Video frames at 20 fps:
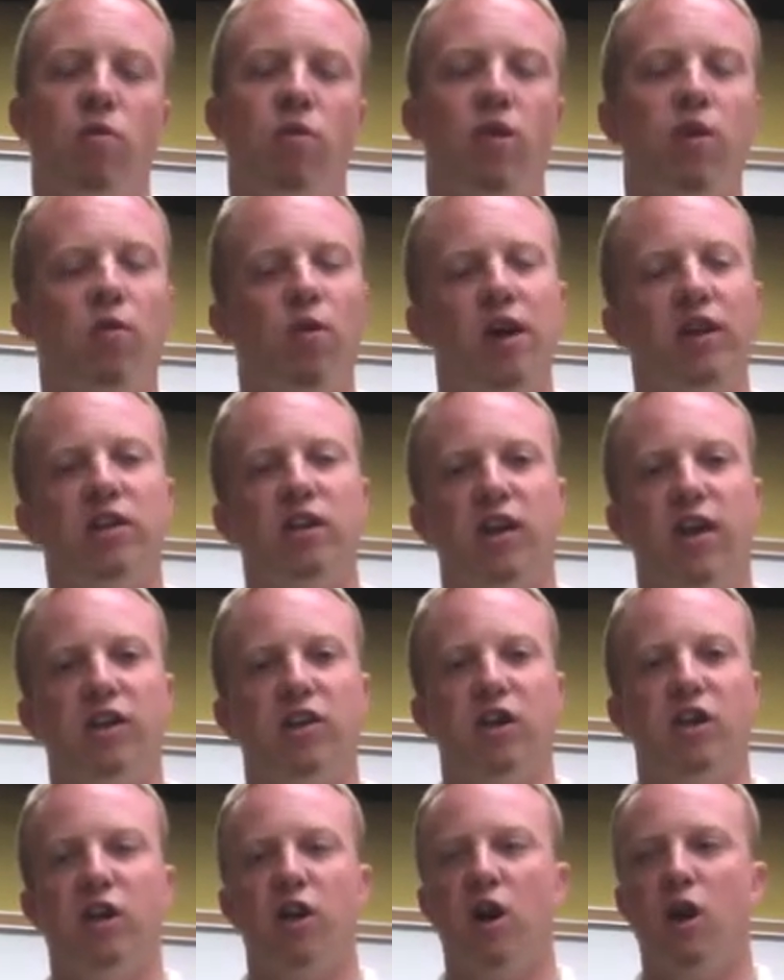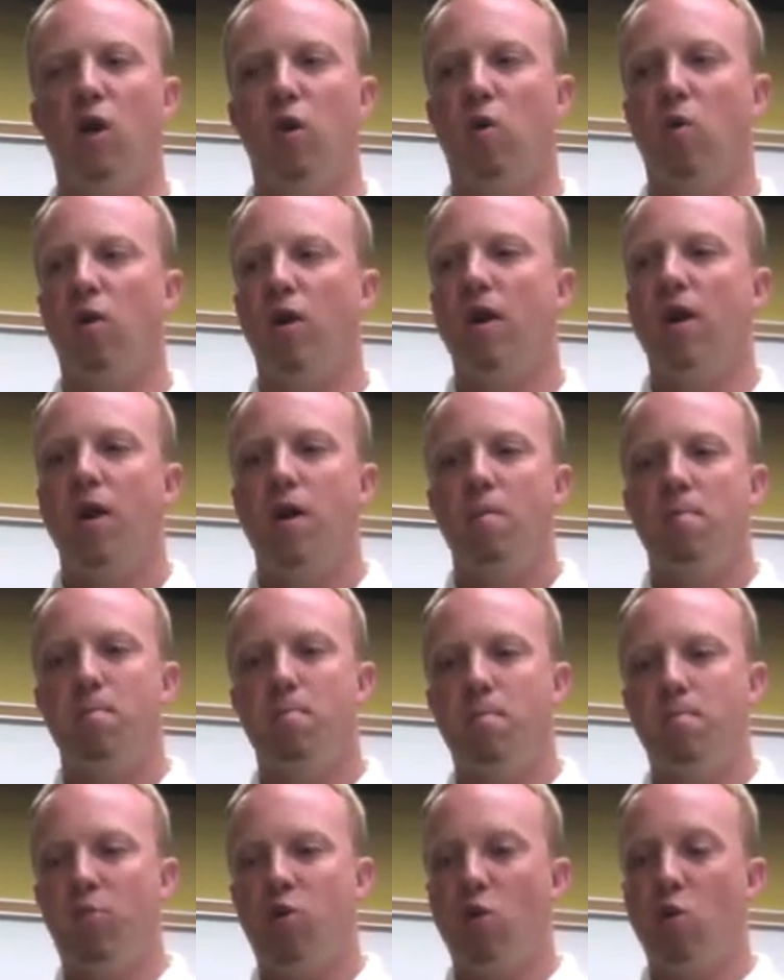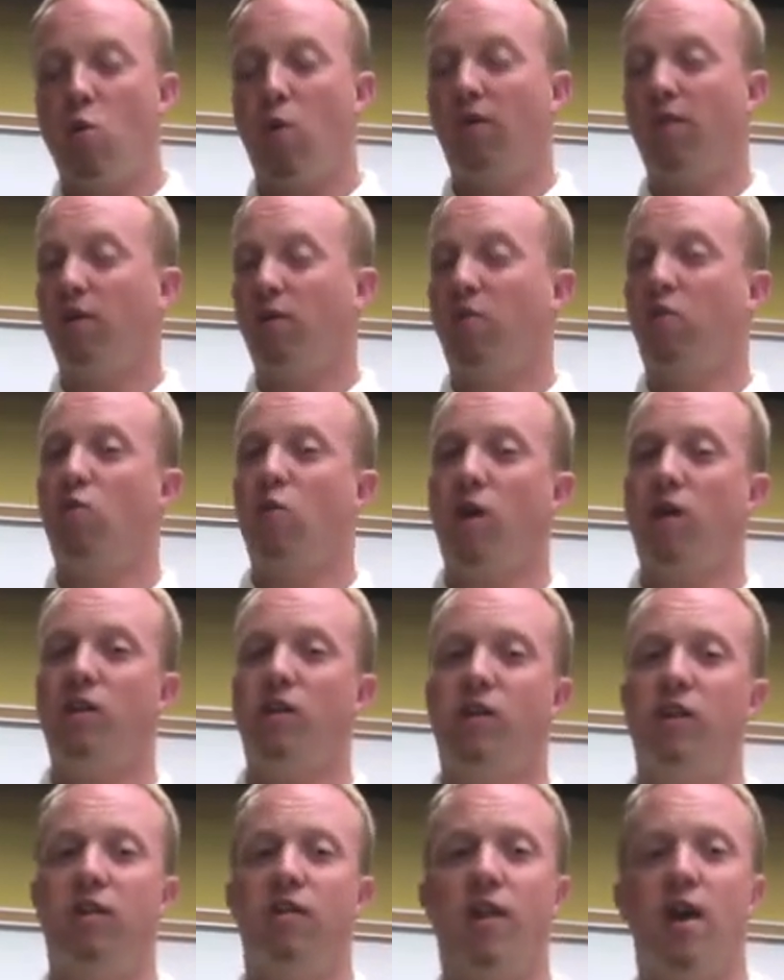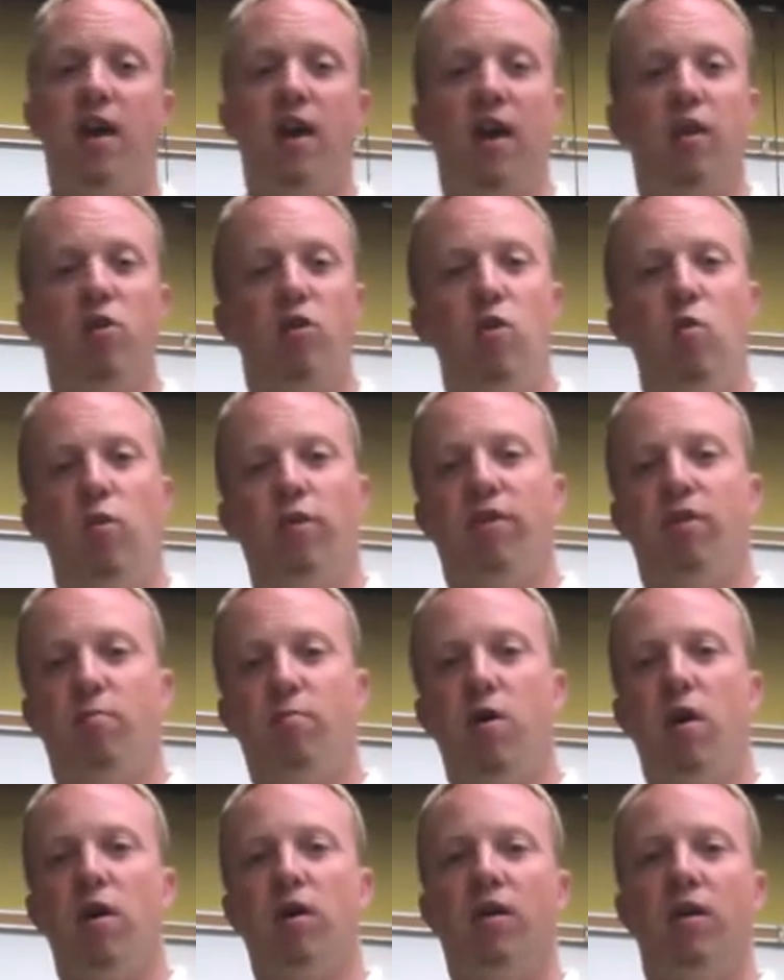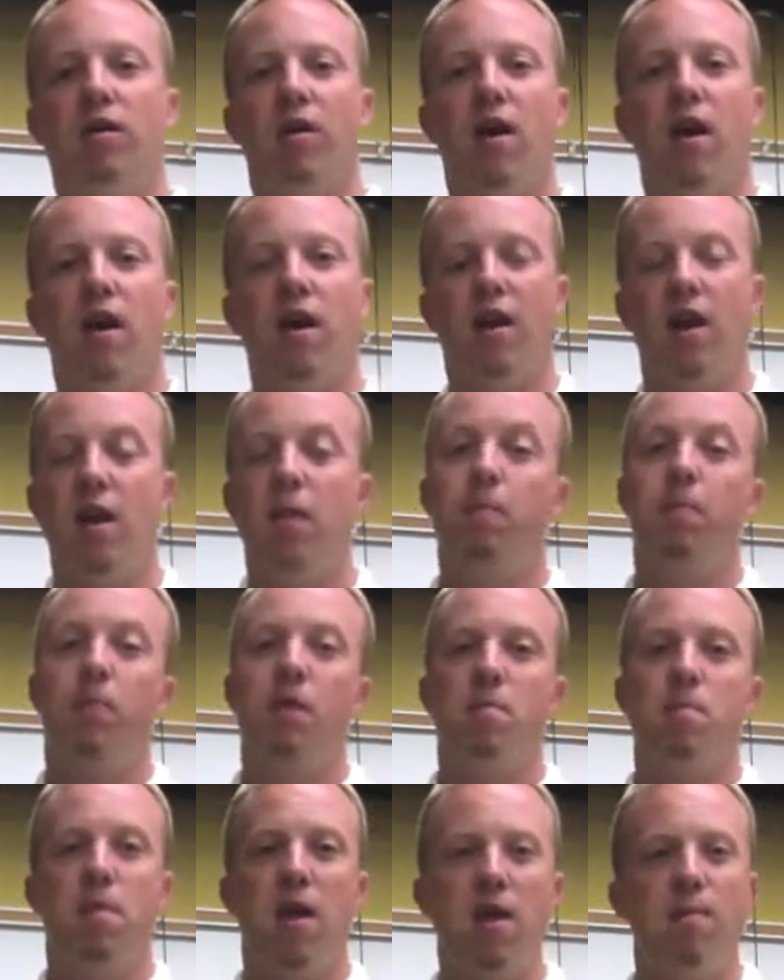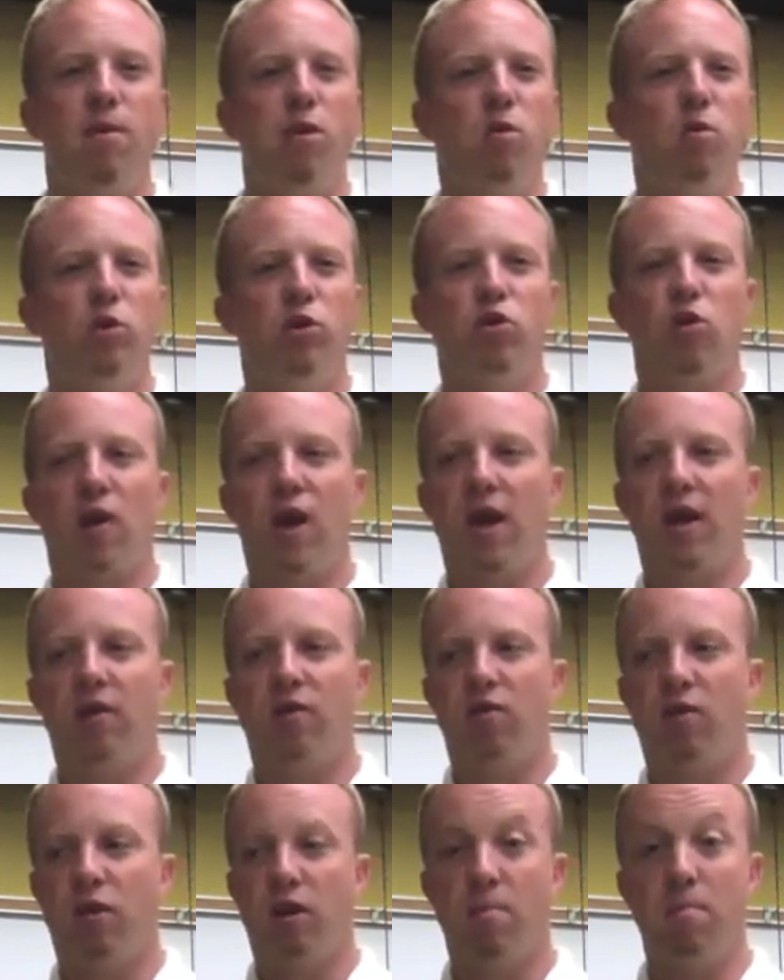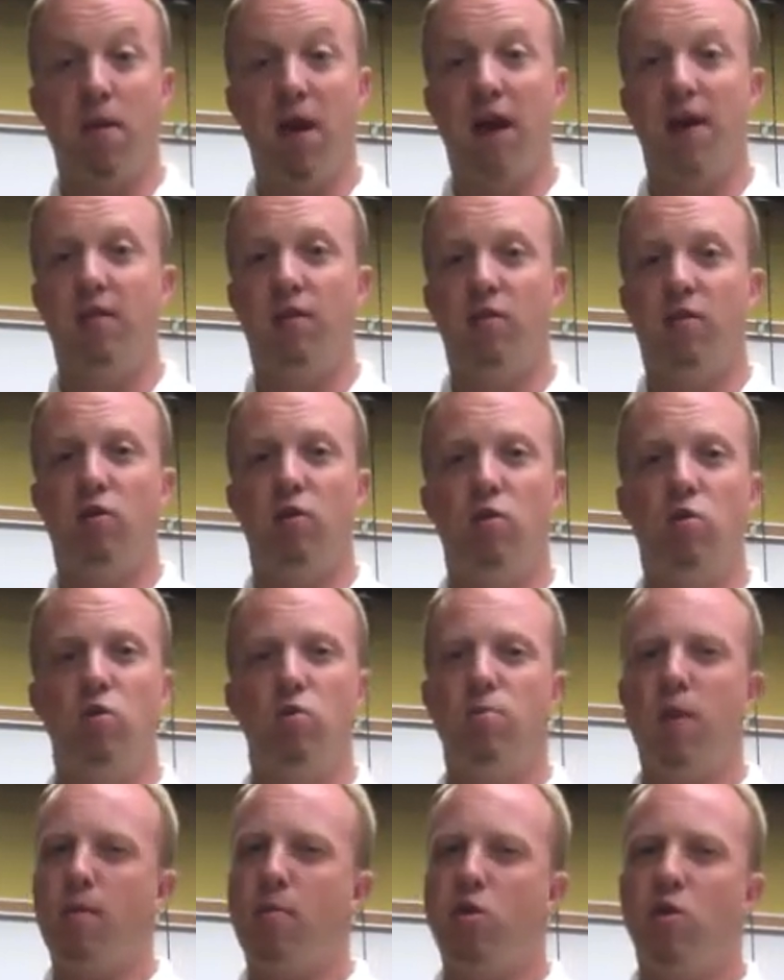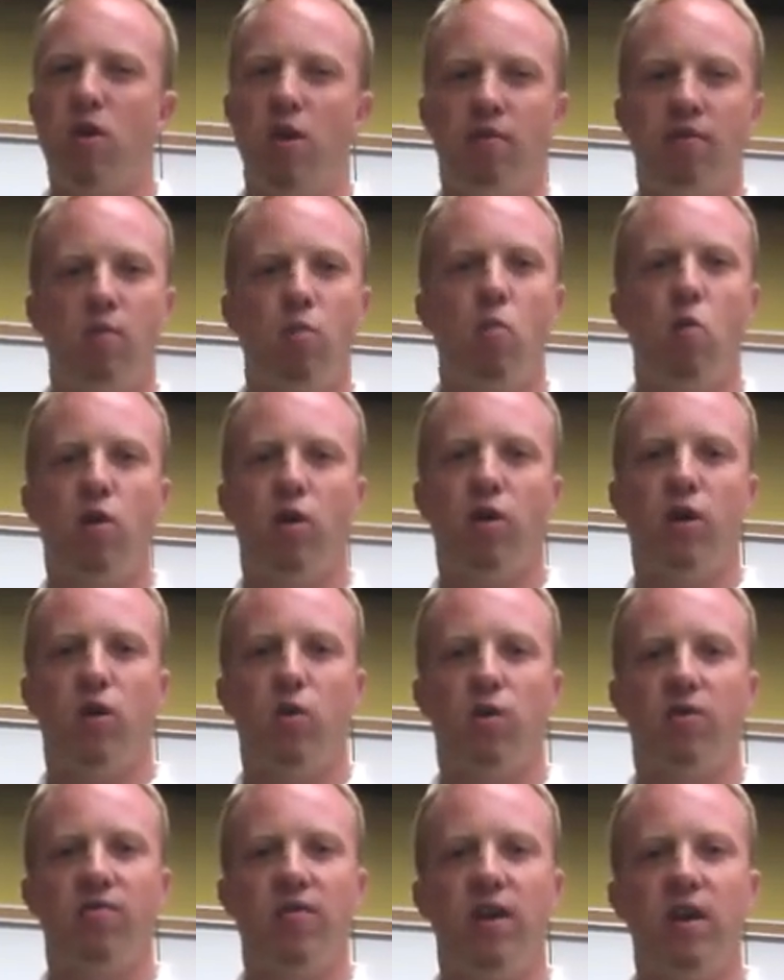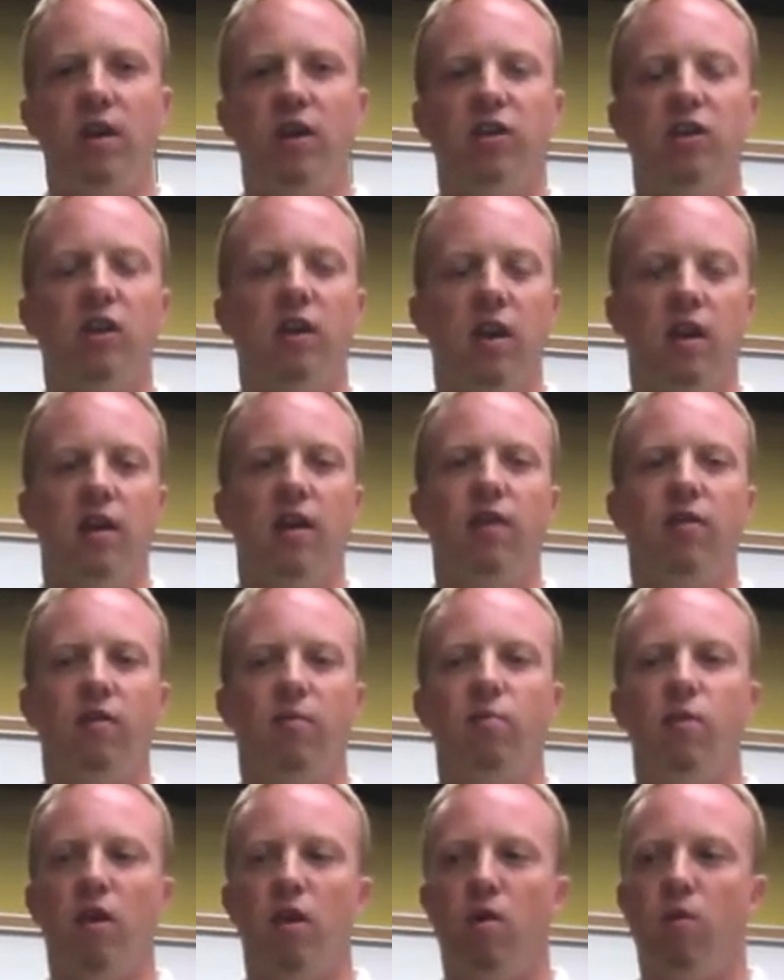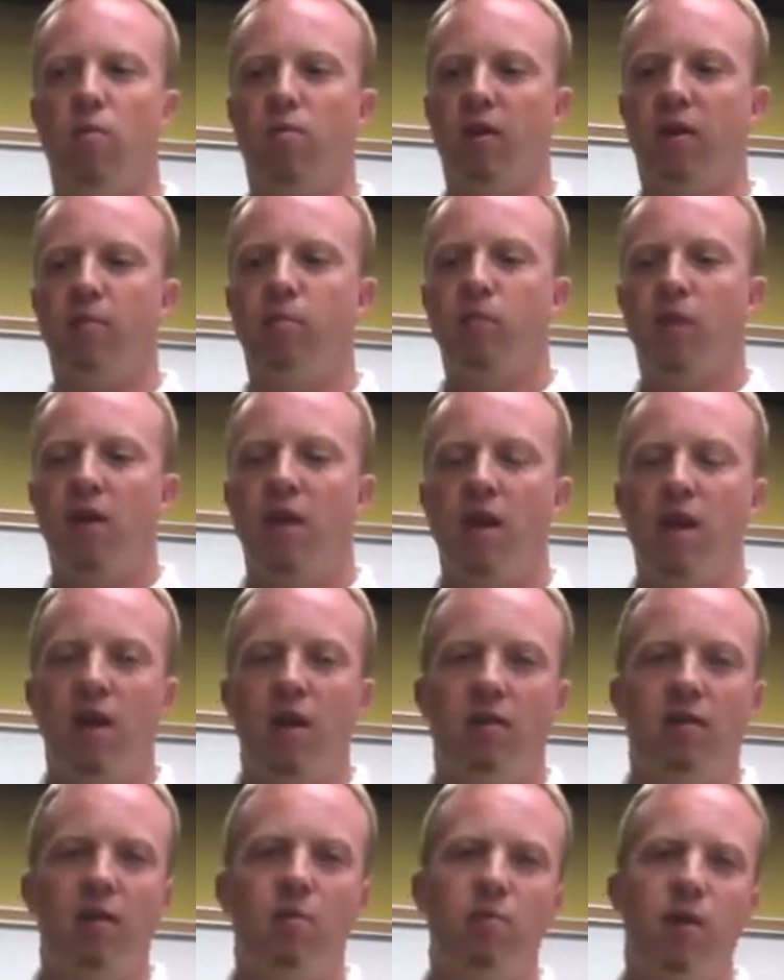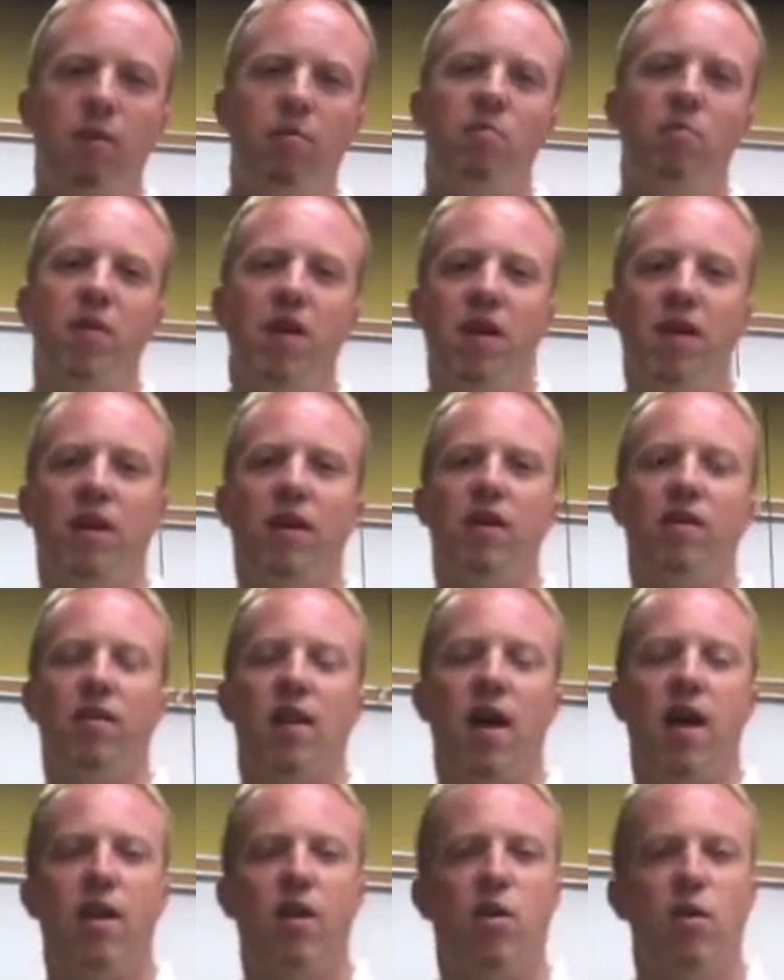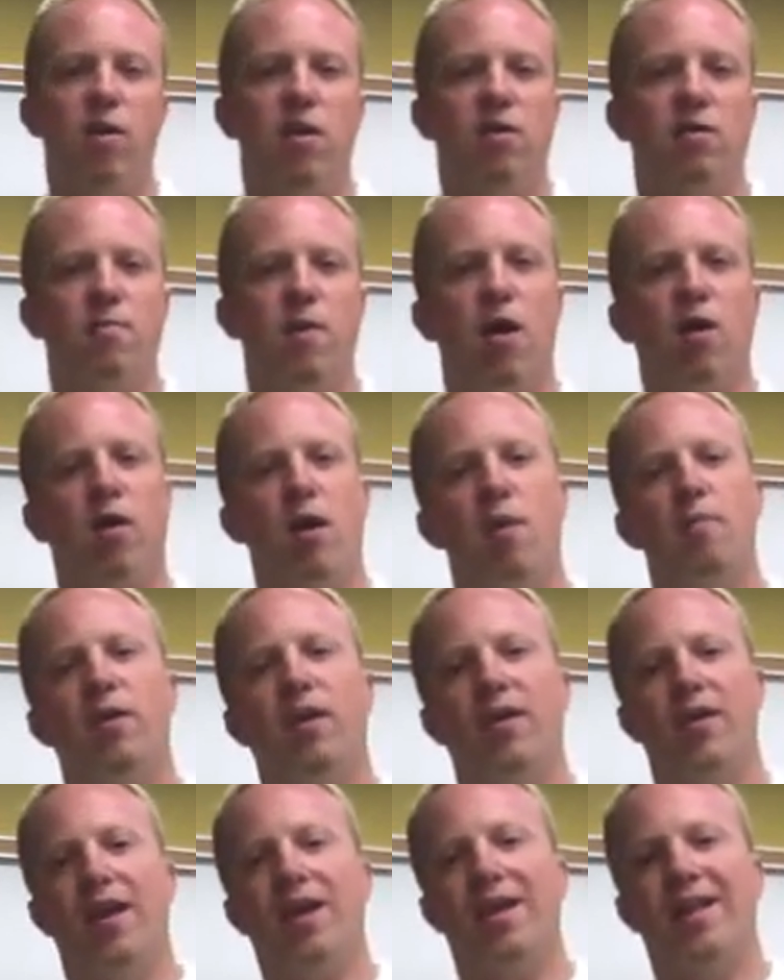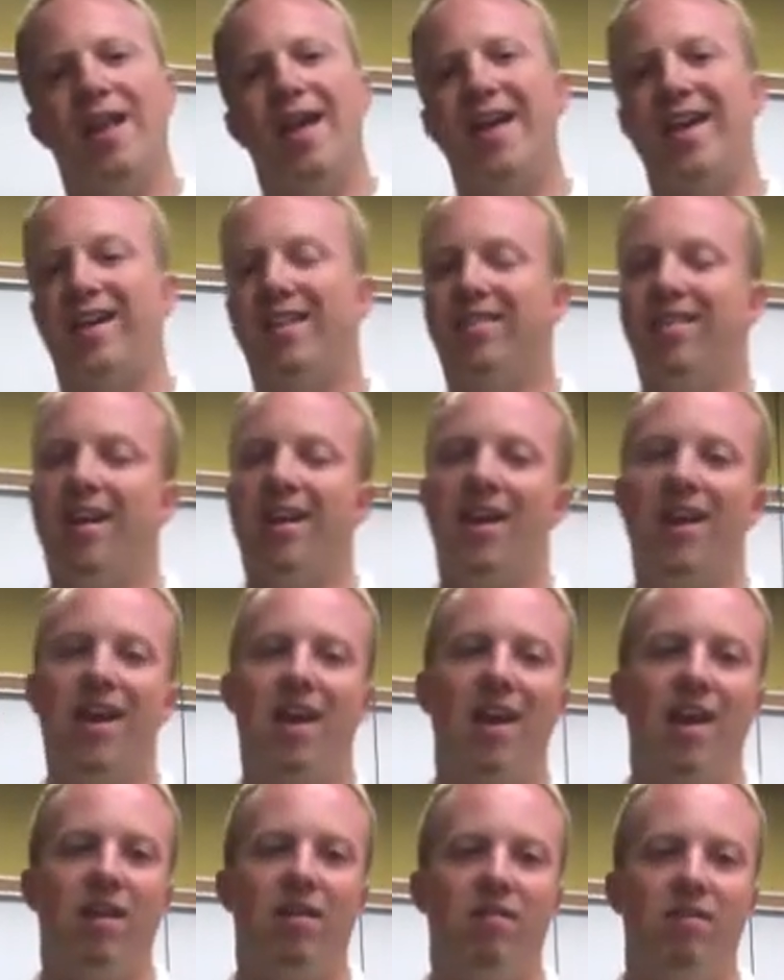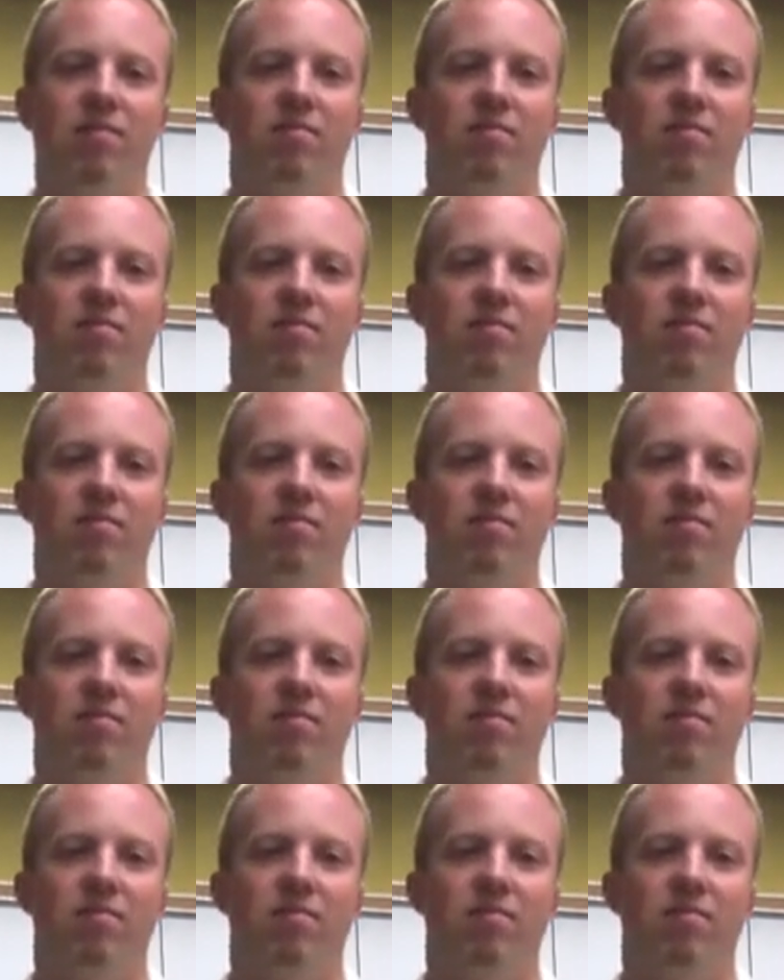the direction I should go. Do you want this grunge design? Do you want this punk design? Maybe you try to combine the two. Maybe you give them one or two of each and let them know. But sometimes being a designer is about coming to that client and saying, hey,